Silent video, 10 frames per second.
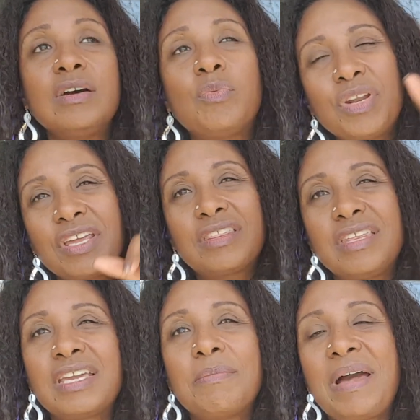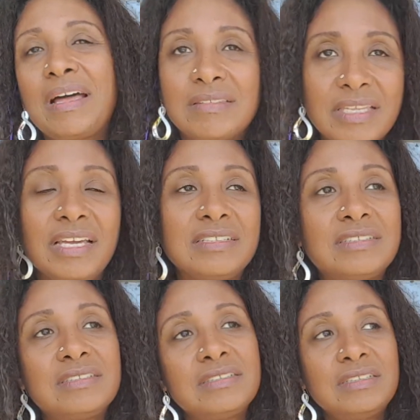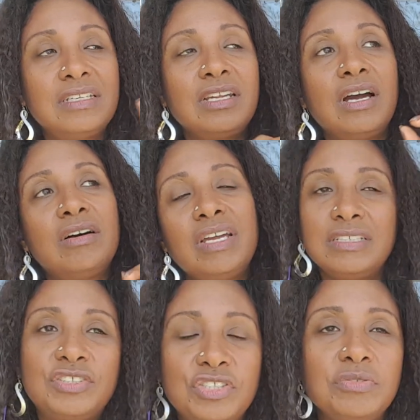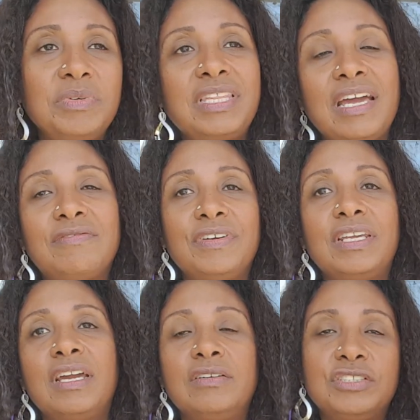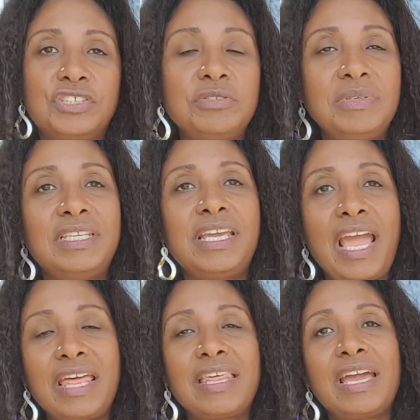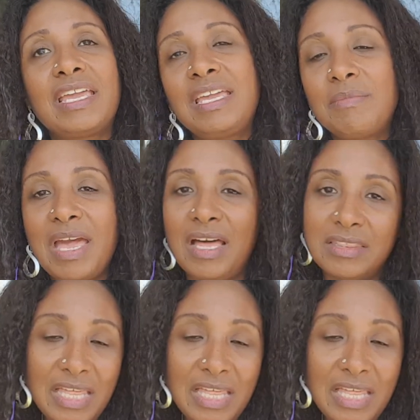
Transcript: What do you think about this? You know, and shoot me that video or shoot me that email.